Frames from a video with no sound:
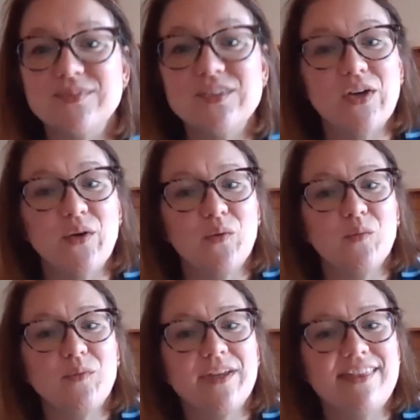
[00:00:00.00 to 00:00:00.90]

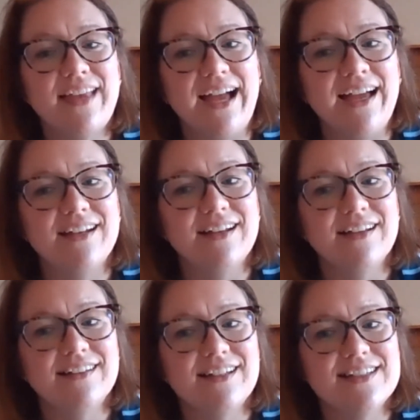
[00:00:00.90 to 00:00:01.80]
So with that,
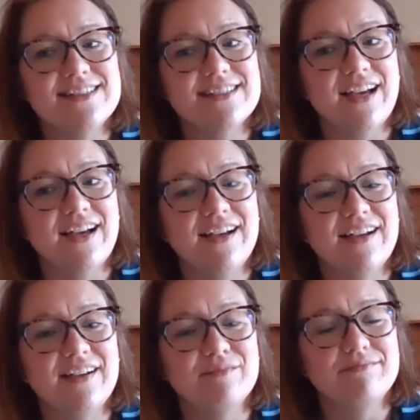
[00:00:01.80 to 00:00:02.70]
unless
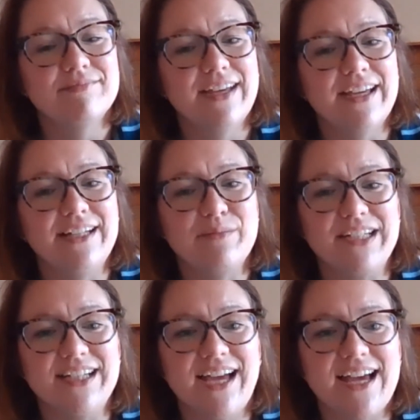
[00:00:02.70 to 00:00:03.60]

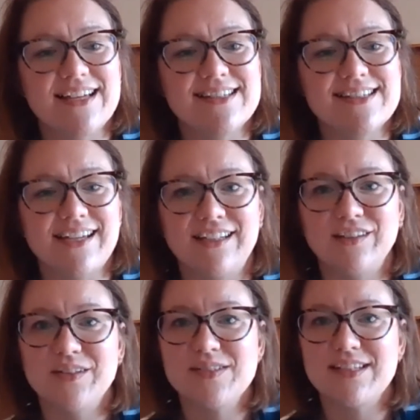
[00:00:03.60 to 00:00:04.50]
anybody has any
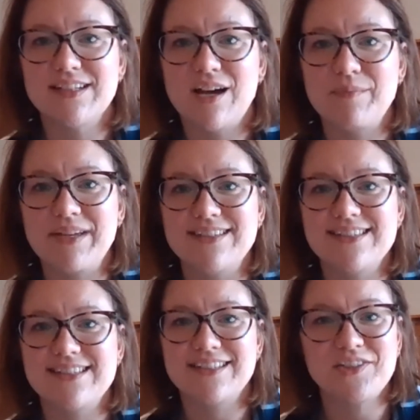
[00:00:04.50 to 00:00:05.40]
closing
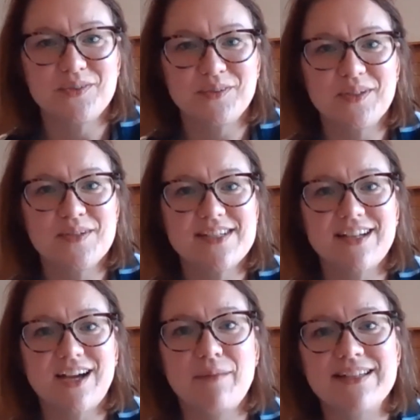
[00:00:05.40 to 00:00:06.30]
comments, additional closing
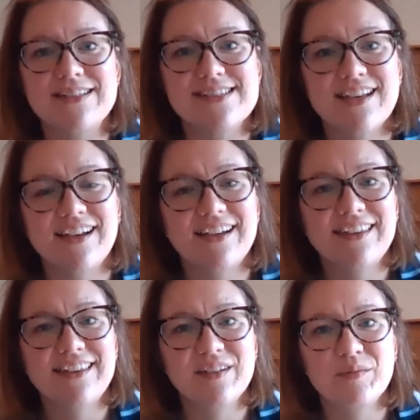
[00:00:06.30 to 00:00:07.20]
comments, I
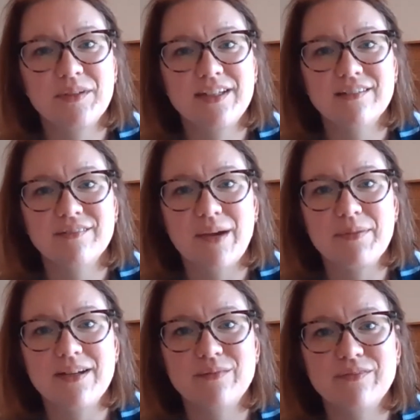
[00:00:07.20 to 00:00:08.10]
think we can wrap
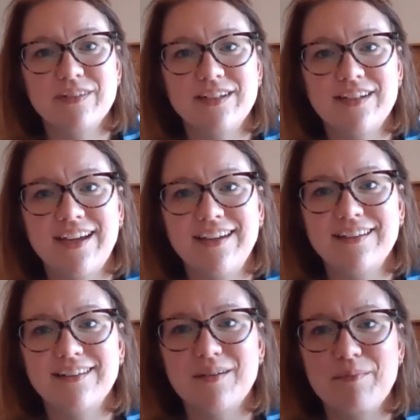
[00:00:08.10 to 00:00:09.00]
it up for today
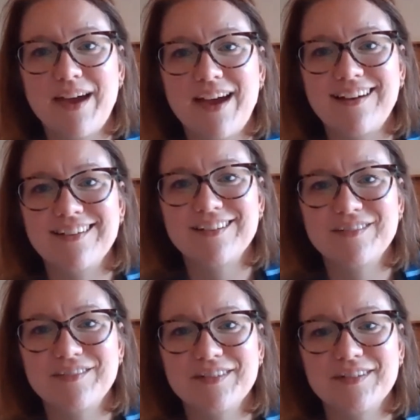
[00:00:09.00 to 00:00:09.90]
and come back
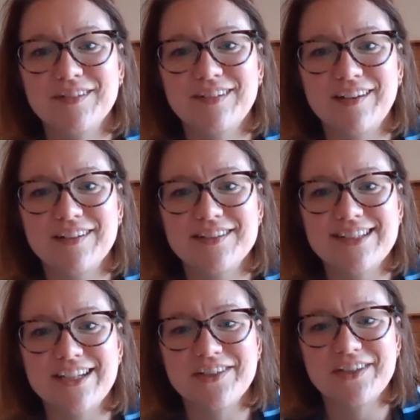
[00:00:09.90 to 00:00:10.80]
for our
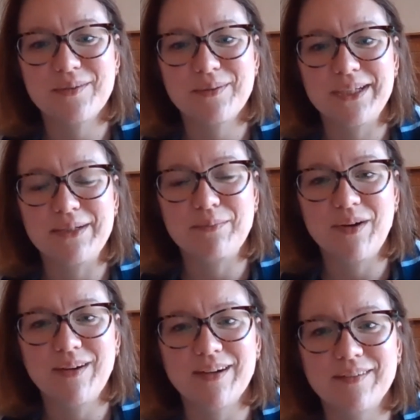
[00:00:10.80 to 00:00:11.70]
session 3
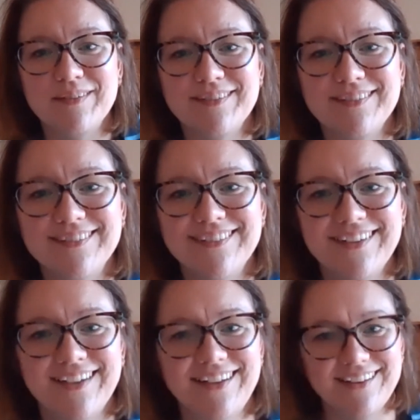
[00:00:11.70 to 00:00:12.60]
tomorrow.
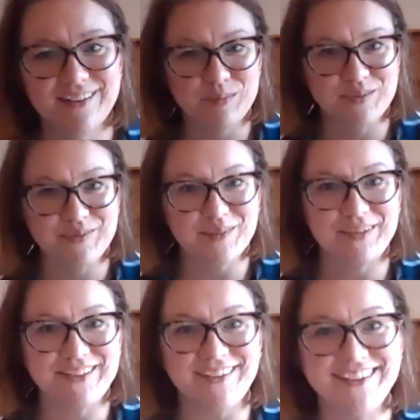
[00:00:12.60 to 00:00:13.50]
Anything before
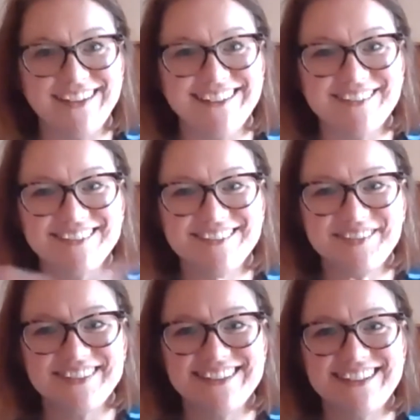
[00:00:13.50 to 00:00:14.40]
we call it
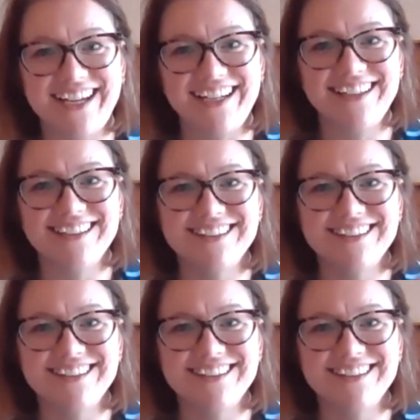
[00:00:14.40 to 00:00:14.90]
for today?